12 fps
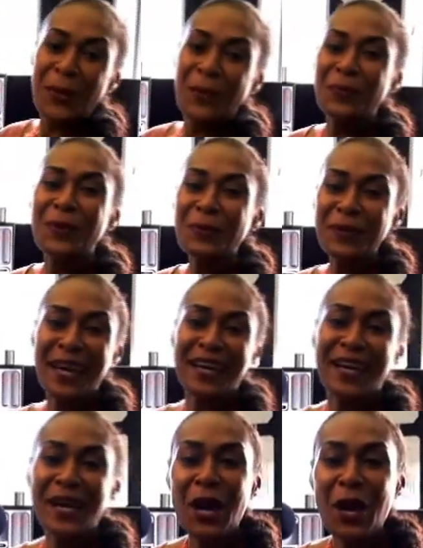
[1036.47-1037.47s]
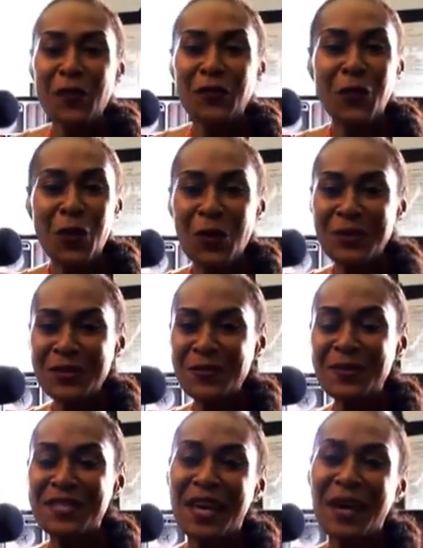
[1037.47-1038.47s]
Mbulubunaka, for
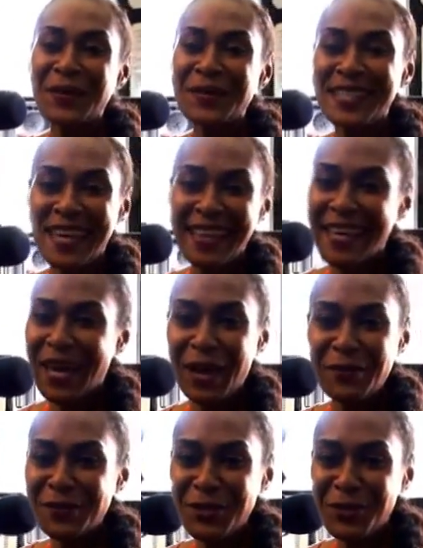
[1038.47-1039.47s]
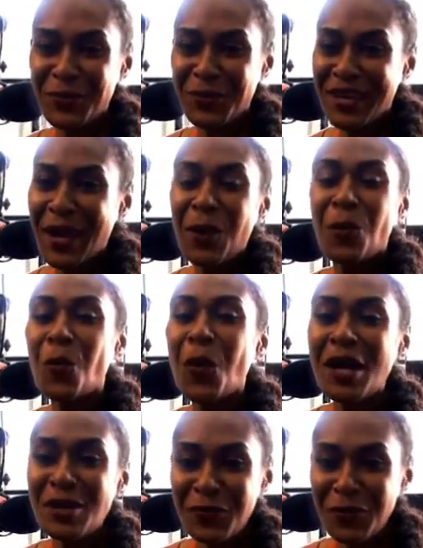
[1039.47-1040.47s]
awesome sounds in the afternoon.
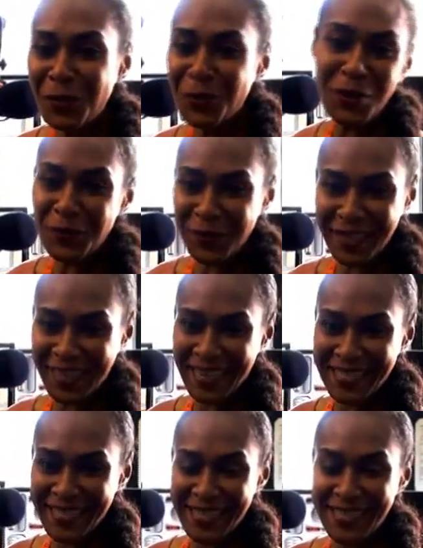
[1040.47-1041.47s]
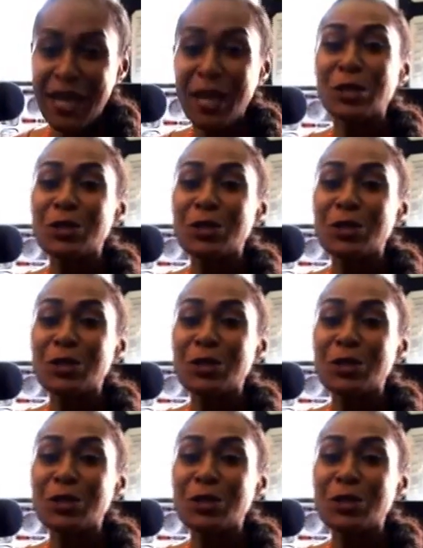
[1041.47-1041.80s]
Wonderful, wonderful classics.